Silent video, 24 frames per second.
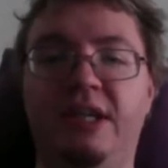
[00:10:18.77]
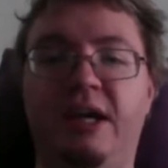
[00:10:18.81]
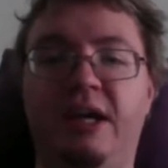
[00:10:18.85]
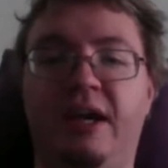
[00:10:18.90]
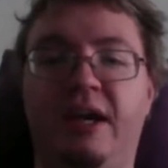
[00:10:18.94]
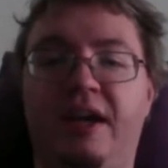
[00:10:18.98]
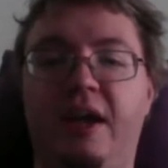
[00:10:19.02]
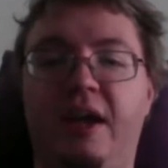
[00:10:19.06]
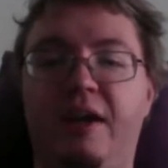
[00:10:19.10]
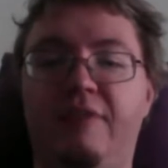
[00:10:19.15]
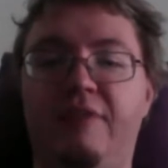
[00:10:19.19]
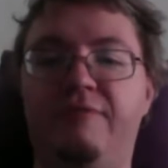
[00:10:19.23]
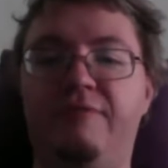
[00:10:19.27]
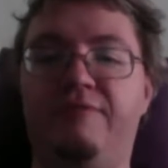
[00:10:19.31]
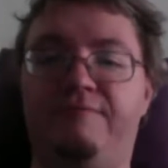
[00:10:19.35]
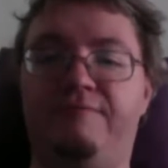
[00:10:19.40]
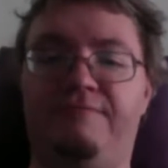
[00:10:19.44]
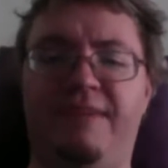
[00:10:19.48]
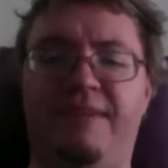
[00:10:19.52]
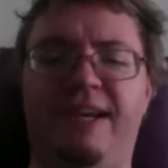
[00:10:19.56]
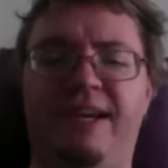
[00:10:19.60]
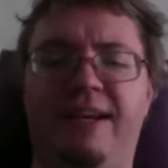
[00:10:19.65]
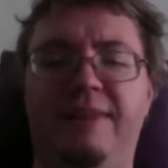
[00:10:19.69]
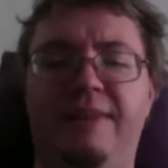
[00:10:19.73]
I kind of
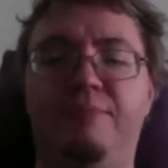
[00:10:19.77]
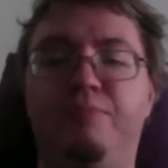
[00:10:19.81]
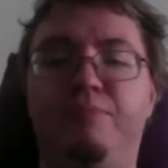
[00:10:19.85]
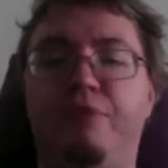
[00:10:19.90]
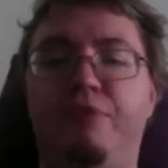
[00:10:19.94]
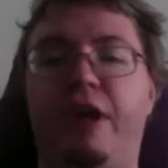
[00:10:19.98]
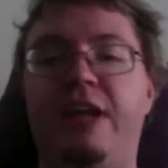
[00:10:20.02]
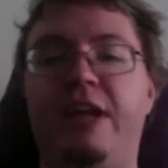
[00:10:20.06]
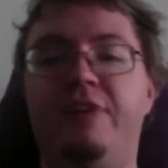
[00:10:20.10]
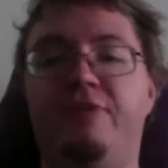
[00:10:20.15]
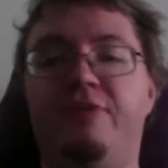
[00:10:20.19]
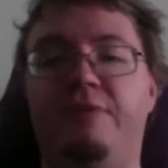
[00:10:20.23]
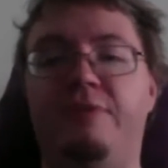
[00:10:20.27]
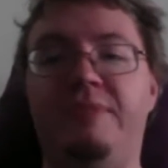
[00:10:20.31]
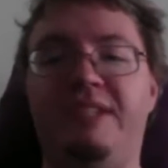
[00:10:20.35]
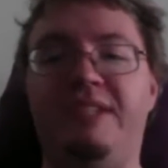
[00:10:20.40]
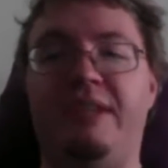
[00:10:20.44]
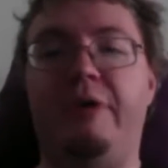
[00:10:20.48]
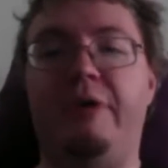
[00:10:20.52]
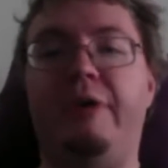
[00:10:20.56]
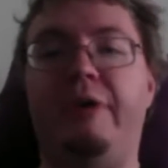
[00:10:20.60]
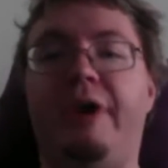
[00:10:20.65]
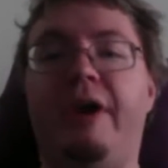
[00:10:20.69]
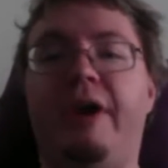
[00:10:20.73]
needed breaks from
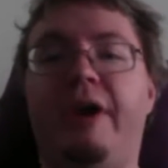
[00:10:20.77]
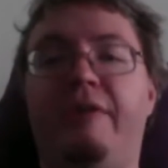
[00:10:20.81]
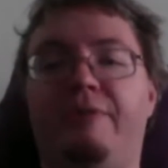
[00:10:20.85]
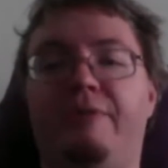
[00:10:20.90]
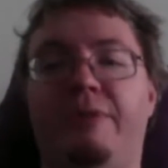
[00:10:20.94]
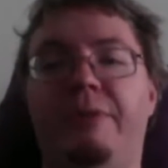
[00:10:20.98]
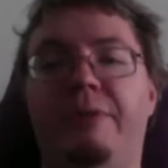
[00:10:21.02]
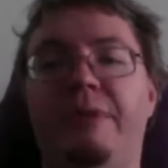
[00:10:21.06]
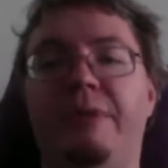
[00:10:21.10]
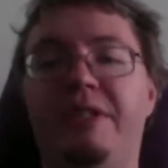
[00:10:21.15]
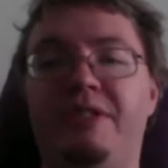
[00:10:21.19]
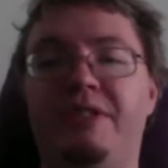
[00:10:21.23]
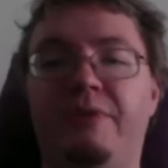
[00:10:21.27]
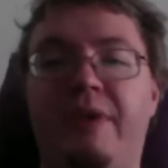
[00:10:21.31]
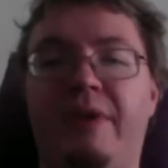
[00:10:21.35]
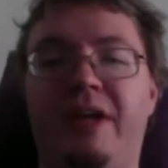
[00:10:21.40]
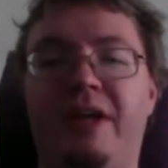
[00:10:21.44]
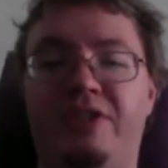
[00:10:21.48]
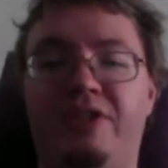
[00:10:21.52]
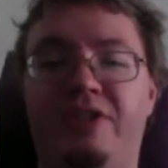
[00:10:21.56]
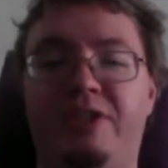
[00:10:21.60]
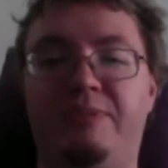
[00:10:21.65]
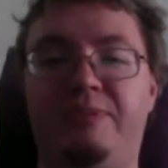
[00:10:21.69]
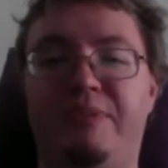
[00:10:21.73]
Sarah every once in a
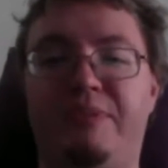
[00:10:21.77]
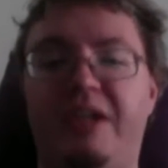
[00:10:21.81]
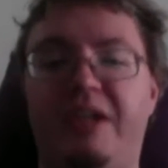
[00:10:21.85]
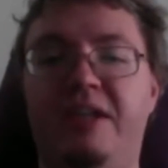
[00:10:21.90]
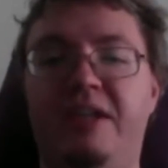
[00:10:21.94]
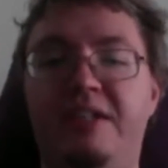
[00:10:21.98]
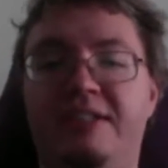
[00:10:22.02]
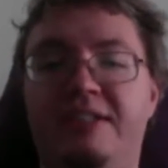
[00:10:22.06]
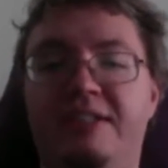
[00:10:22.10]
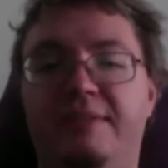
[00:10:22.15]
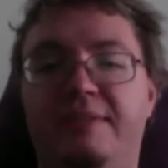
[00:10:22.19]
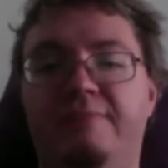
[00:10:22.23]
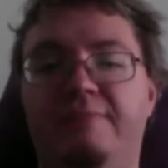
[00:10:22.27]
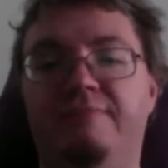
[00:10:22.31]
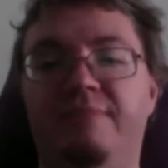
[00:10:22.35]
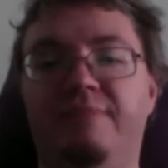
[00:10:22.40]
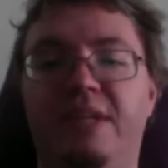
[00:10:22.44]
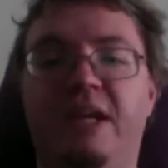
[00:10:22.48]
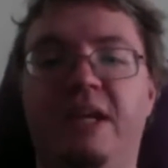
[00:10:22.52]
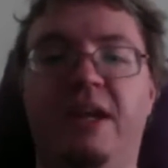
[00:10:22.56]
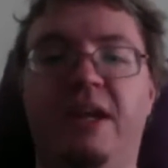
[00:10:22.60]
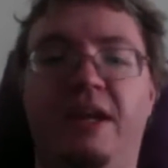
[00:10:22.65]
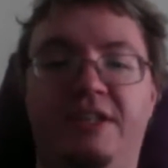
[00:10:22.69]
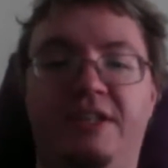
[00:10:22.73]
while, just because it
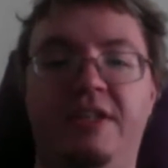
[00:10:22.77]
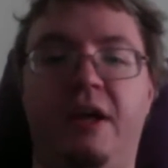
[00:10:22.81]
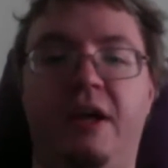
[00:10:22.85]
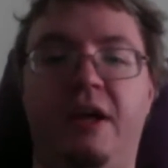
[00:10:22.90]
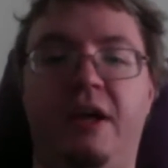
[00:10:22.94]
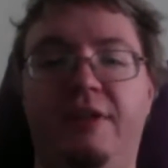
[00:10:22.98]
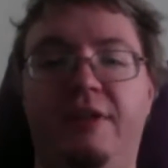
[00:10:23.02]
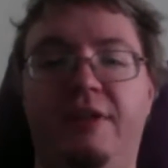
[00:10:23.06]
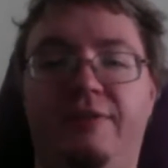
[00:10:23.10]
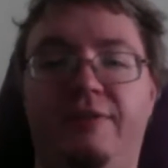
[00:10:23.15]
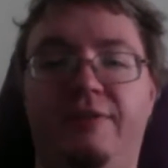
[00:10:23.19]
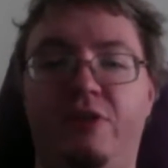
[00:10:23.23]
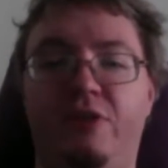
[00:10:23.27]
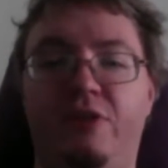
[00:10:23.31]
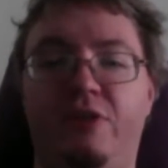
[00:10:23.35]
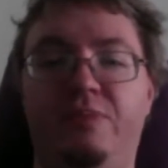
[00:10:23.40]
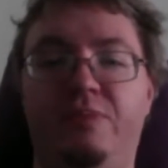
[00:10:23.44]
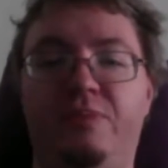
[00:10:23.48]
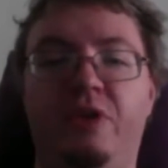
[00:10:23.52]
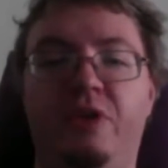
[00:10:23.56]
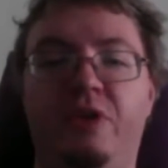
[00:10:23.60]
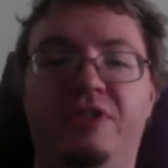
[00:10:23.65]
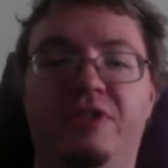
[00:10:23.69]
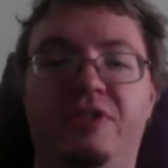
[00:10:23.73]
it's all in the first
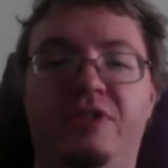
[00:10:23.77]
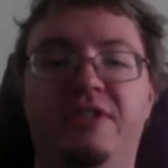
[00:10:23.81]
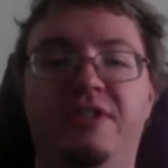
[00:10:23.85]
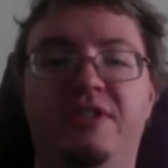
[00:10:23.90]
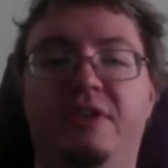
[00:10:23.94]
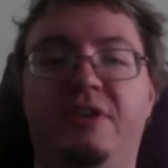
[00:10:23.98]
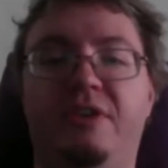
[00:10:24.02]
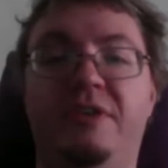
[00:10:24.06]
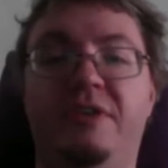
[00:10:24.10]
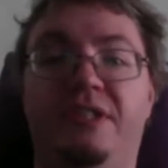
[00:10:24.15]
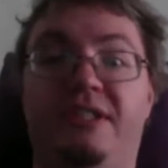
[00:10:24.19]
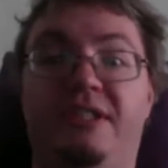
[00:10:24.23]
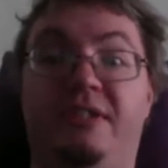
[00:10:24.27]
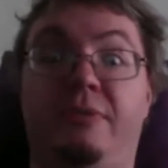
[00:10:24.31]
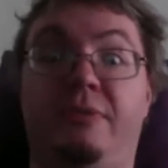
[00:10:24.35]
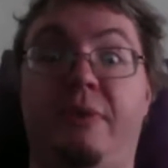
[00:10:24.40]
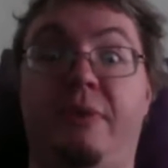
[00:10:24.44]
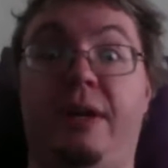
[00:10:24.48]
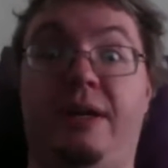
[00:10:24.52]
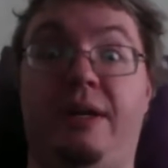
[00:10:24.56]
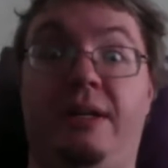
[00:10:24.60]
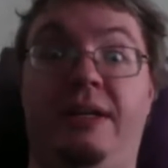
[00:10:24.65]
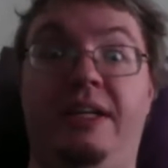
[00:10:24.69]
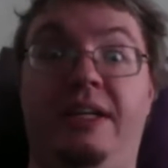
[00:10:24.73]
person, so it's
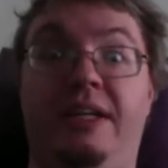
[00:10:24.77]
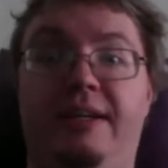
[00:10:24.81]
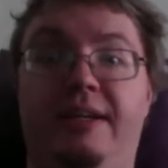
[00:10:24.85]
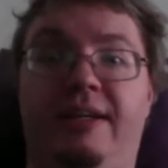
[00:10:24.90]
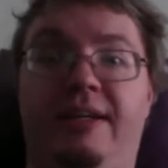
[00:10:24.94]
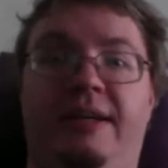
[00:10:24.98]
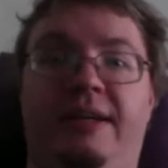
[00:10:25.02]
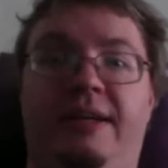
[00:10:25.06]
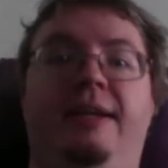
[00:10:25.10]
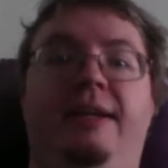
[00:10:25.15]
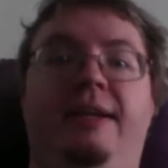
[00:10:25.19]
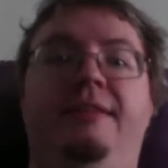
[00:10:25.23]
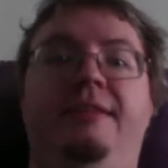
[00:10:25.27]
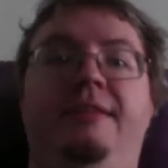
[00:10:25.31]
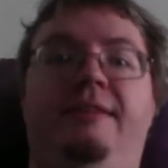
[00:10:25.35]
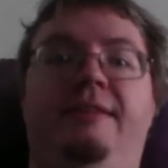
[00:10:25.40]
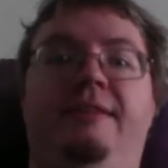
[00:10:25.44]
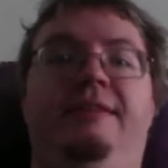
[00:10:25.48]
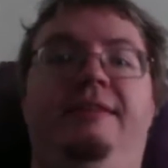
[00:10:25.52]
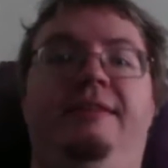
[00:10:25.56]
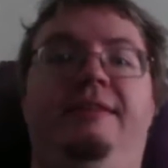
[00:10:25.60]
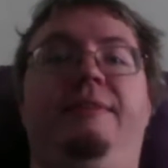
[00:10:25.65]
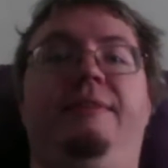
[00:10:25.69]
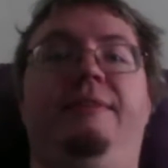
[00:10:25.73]
directly
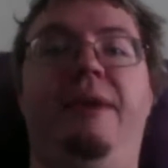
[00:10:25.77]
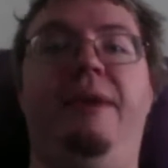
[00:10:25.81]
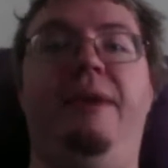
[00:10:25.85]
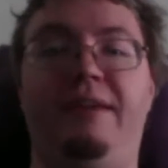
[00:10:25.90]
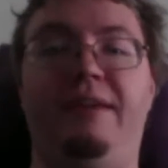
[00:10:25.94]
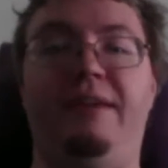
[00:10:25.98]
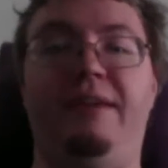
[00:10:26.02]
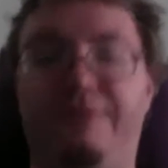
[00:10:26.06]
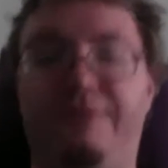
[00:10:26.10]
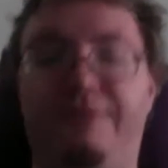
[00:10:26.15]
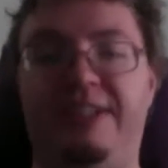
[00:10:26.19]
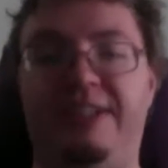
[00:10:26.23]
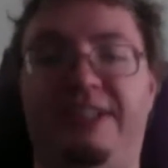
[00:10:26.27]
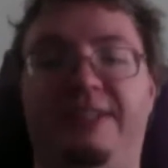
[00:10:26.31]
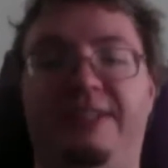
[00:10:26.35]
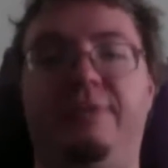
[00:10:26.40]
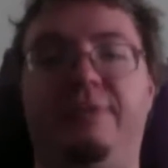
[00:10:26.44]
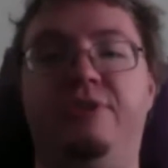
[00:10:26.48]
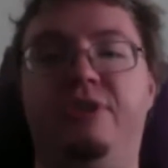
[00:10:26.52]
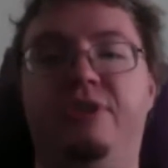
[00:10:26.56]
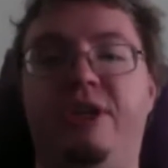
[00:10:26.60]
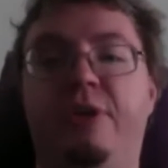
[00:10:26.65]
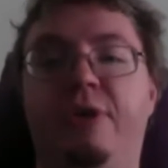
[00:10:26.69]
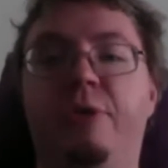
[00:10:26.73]
in the mind of the
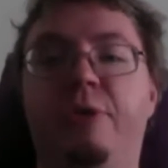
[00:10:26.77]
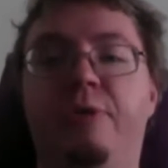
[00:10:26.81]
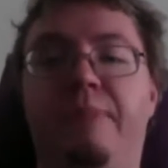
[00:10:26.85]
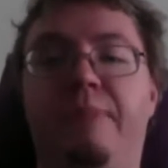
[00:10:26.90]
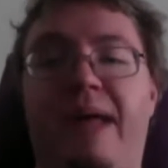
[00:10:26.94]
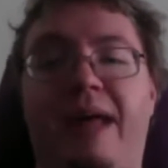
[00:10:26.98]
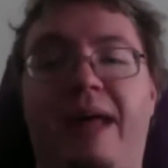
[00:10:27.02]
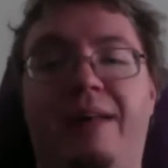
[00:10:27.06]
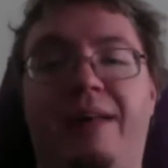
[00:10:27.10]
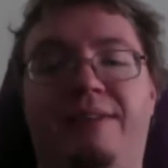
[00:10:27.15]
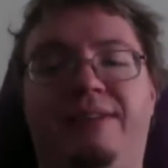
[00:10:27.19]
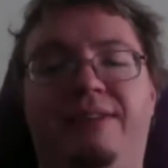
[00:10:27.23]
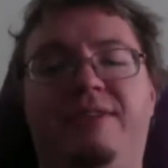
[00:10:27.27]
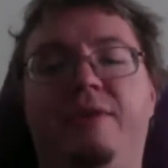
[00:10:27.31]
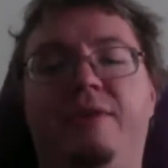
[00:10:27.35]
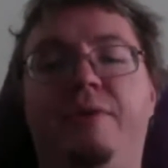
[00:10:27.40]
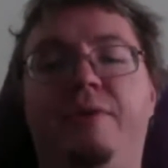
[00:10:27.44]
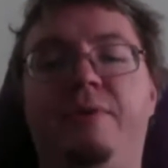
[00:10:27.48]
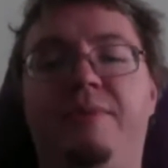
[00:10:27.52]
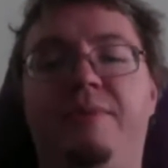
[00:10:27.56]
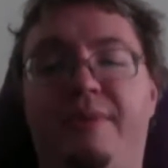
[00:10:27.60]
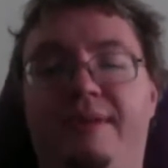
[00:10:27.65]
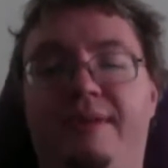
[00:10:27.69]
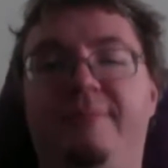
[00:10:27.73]
sociopath,
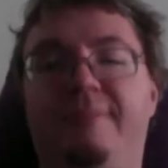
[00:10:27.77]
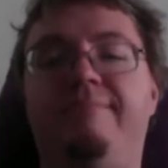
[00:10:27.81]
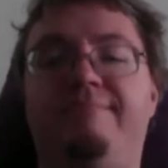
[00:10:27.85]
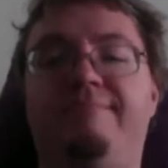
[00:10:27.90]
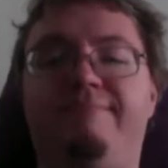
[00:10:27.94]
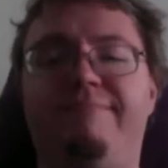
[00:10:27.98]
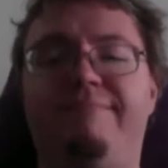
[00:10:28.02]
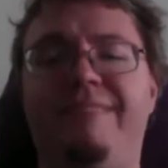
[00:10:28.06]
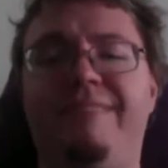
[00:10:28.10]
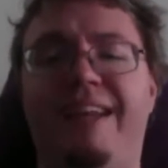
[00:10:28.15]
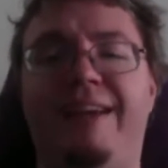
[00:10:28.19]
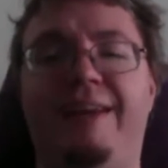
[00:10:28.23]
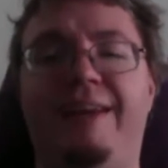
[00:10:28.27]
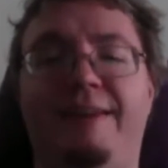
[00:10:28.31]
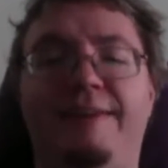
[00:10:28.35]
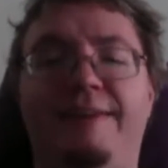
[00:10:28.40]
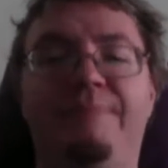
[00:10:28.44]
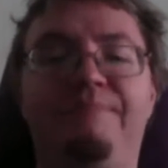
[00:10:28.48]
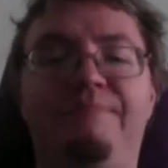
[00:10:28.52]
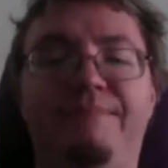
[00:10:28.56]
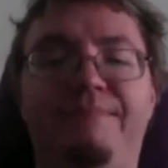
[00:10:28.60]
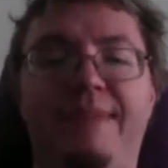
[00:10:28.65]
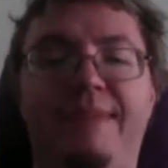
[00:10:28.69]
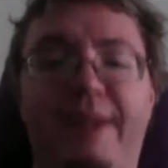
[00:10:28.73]
so needed
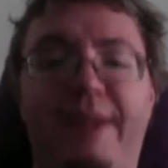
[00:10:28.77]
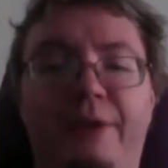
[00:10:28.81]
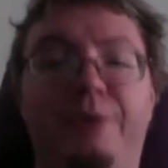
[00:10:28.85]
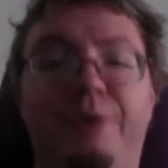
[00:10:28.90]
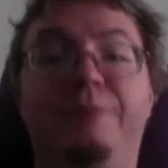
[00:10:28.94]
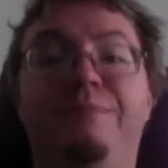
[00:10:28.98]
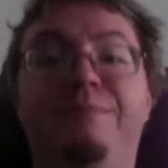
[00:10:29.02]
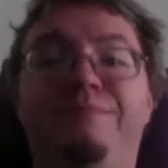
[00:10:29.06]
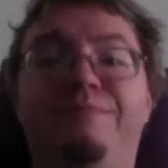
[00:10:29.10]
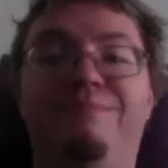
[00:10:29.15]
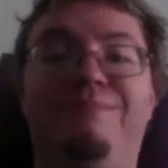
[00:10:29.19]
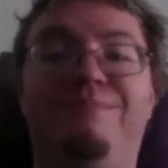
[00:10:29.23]
a little